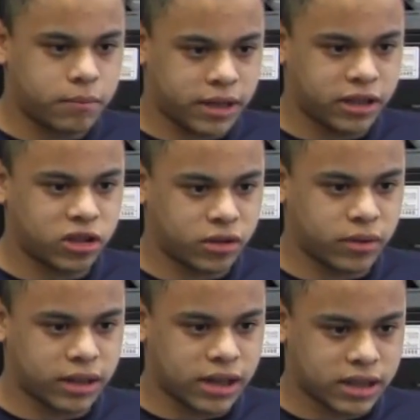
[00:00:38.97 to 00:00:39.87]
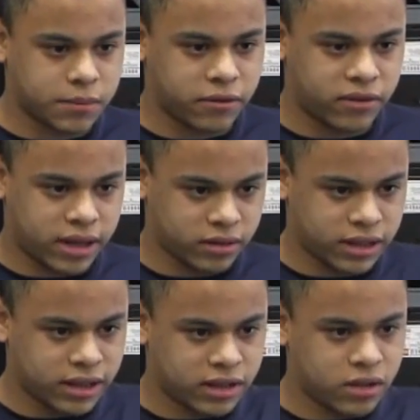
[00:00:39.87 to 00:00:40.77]
pity drawn upon our
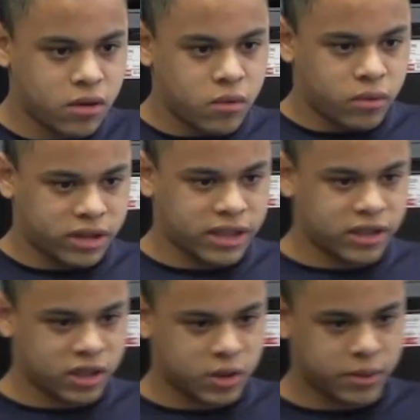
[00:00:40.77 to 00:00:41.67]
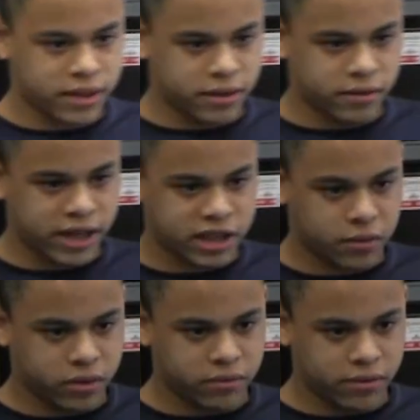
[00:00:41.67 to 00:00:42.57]
wrongs, empty day, your spirit
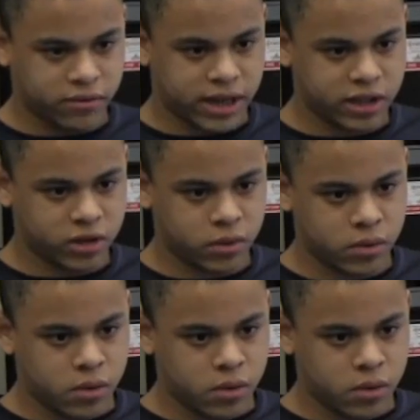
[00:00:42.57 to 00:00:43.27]
greatly shaken,